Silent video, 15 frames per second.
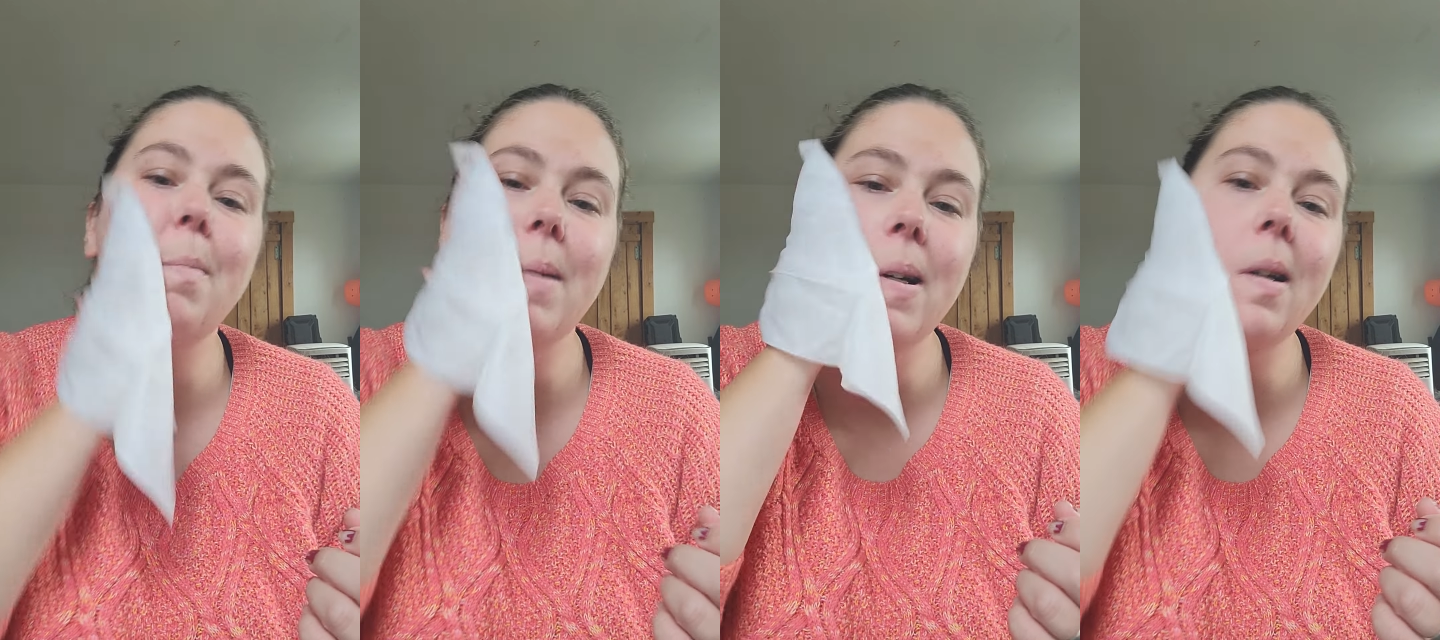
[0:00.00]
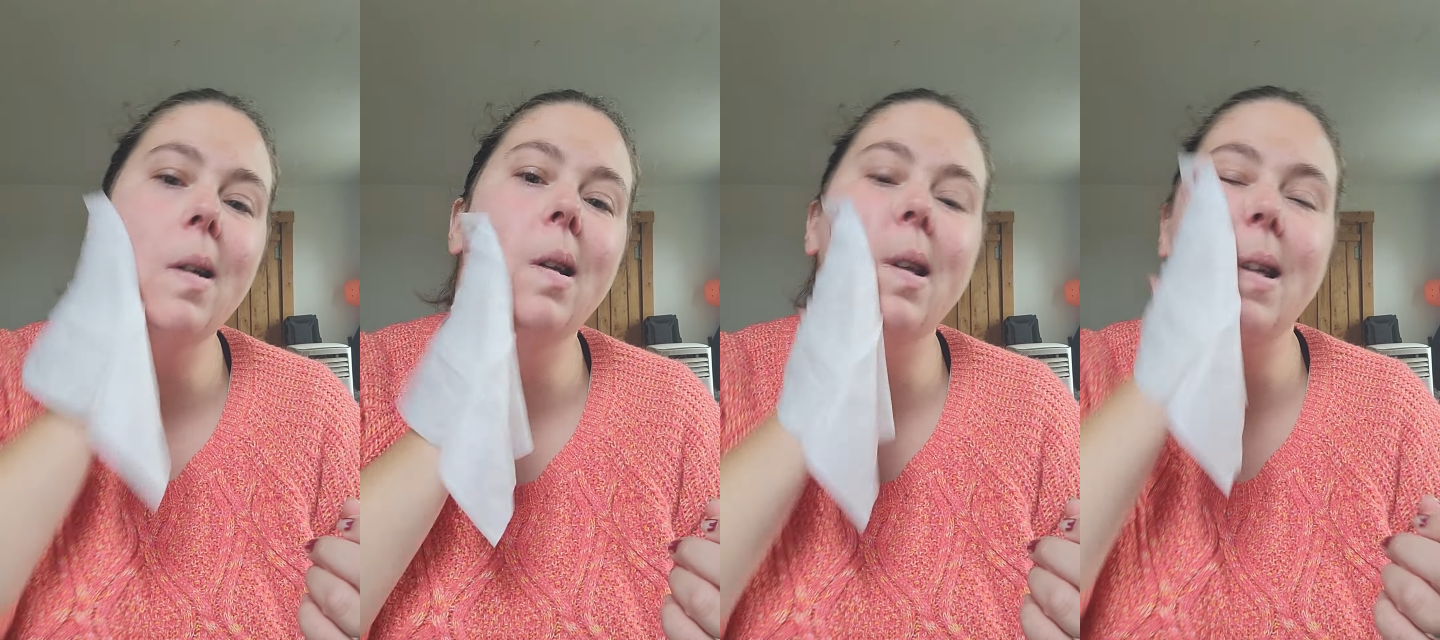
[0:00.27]

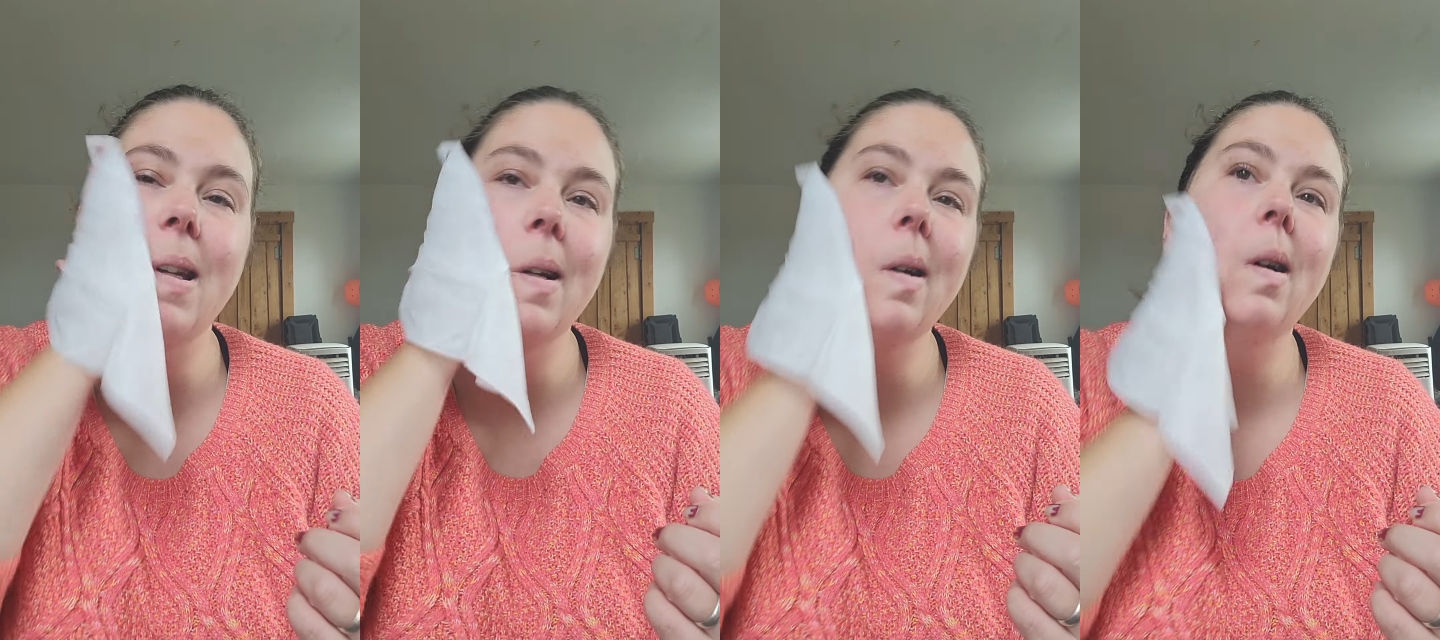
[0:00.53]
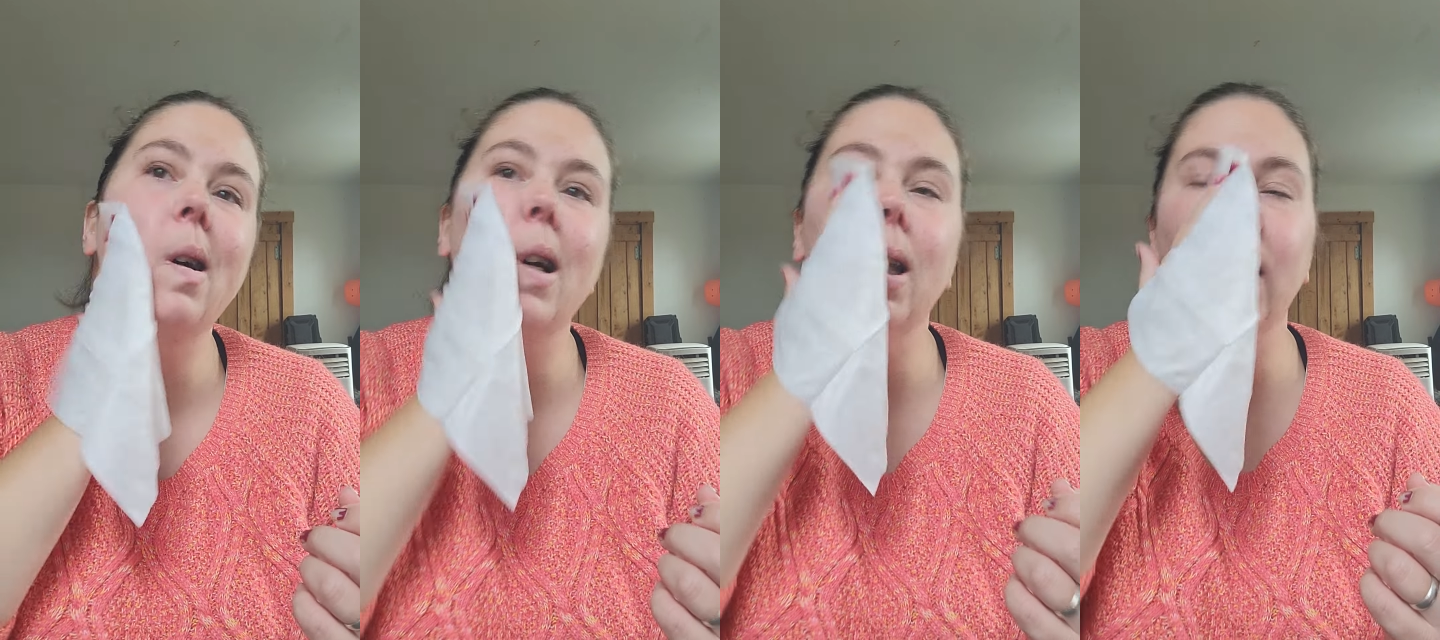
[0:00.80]
my
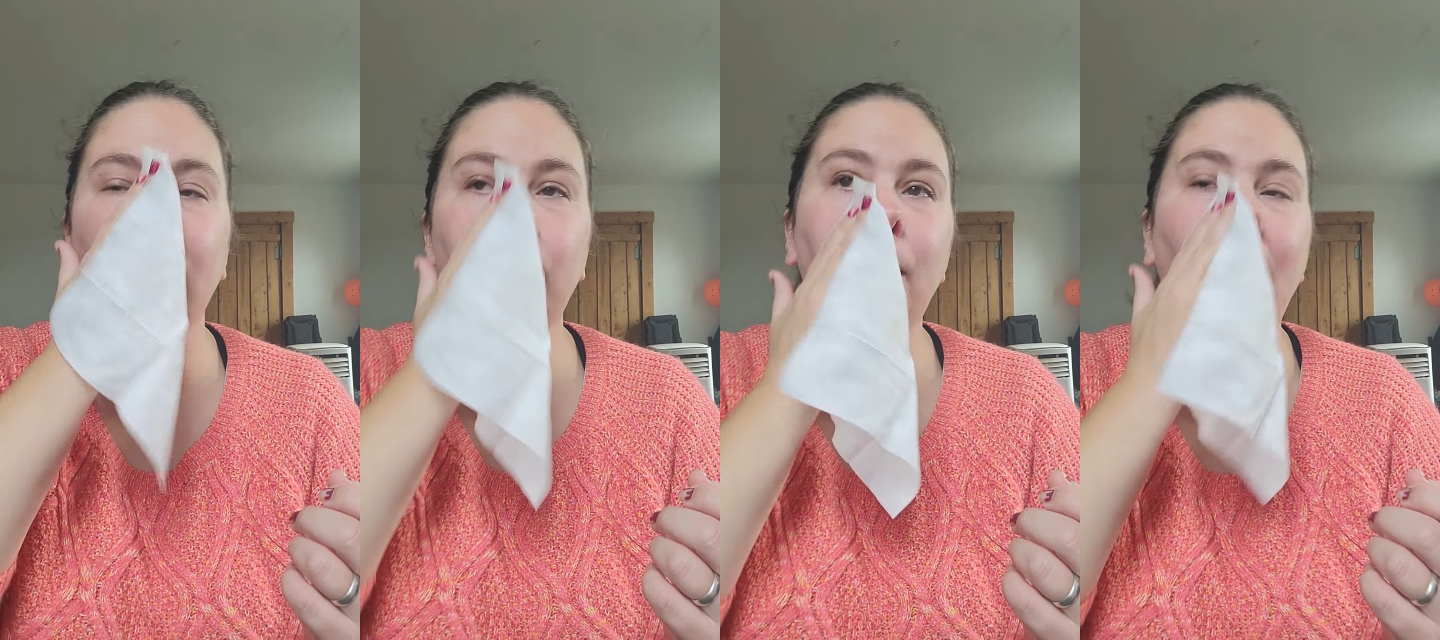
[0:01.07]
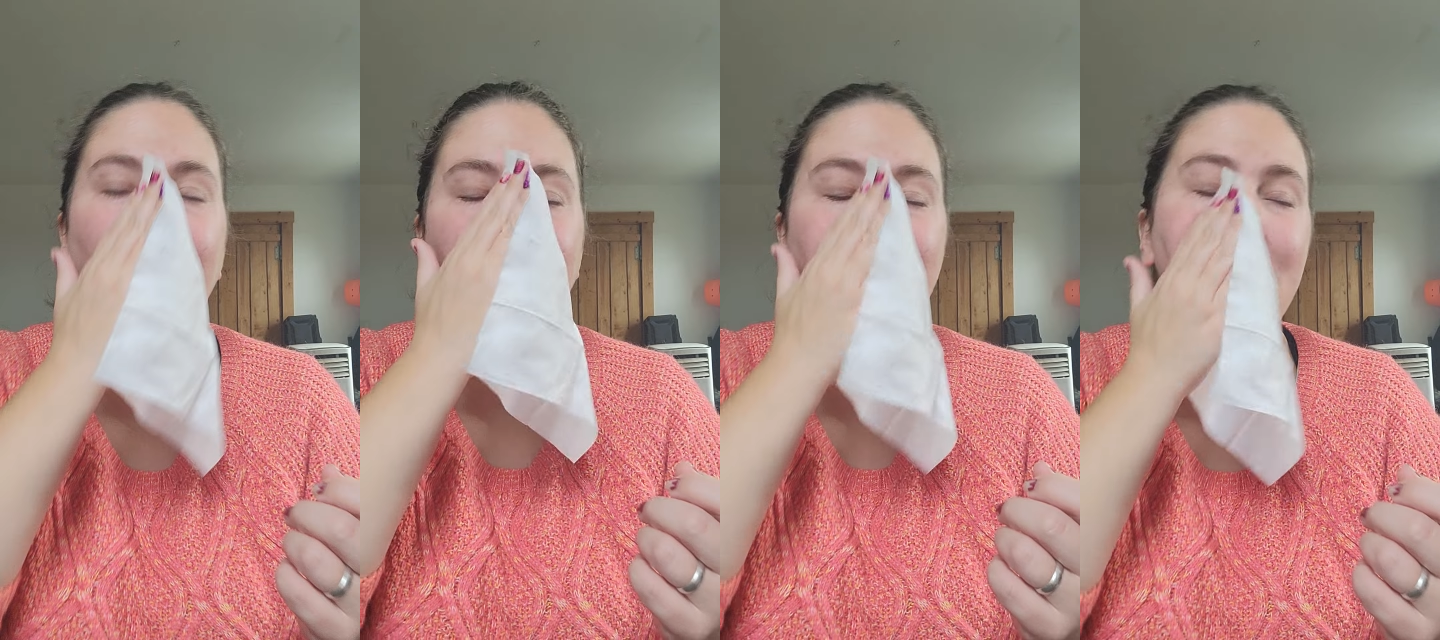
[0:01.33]
other
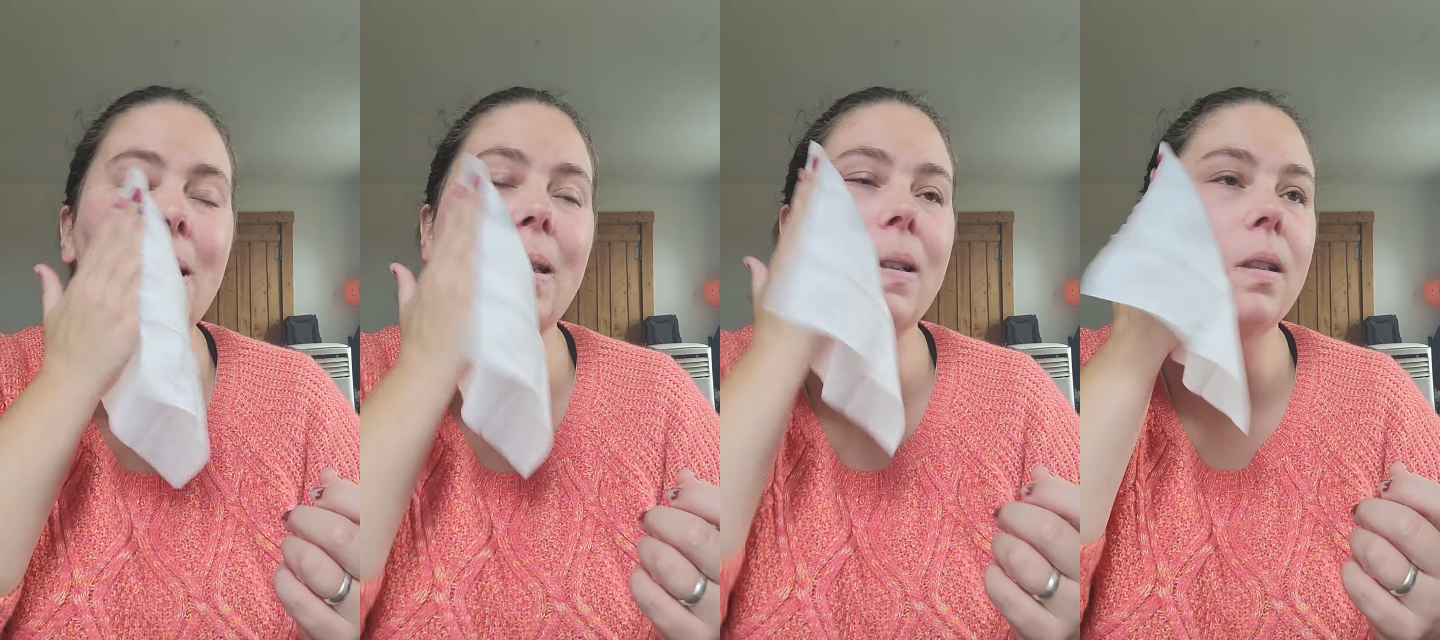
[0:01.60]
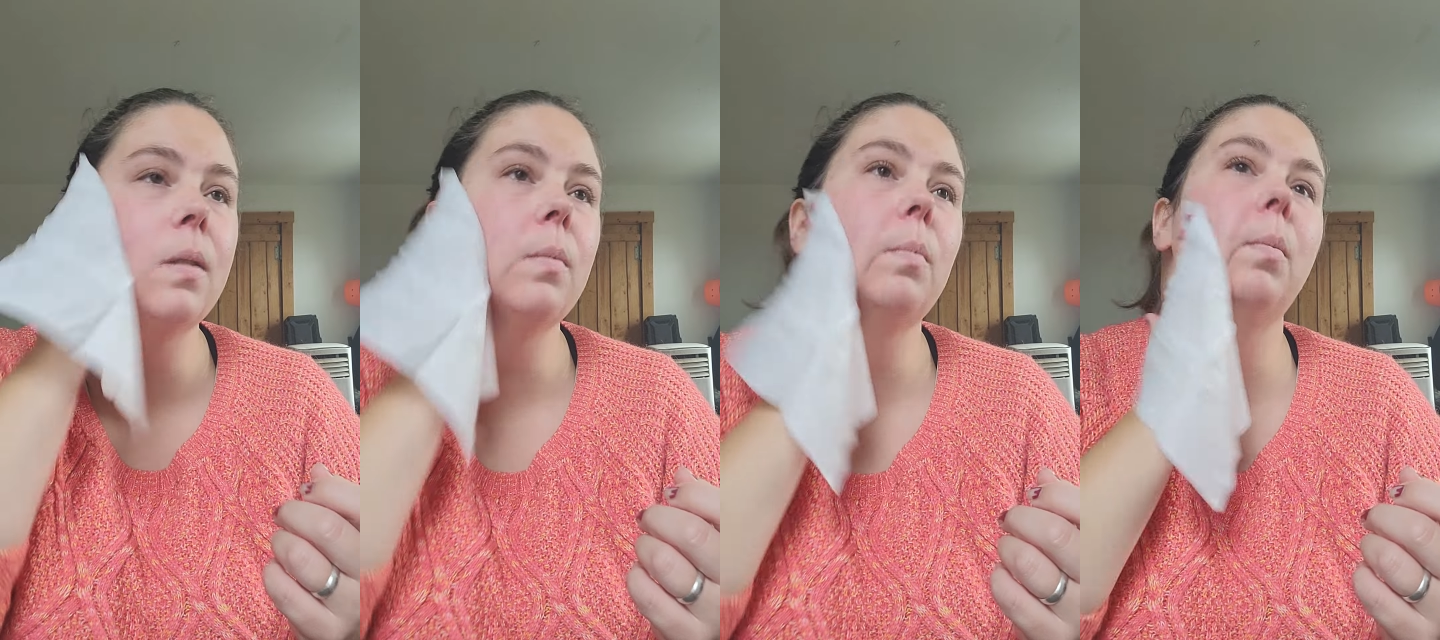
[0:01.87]

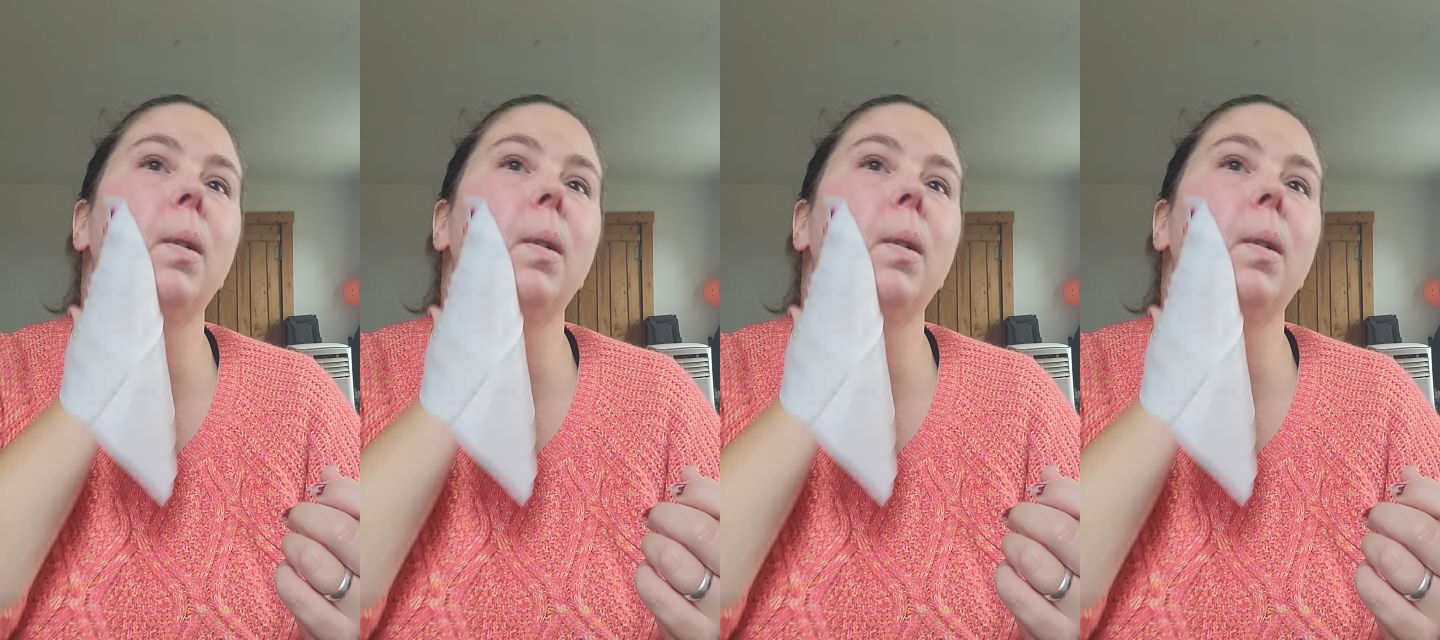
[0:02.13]
masks,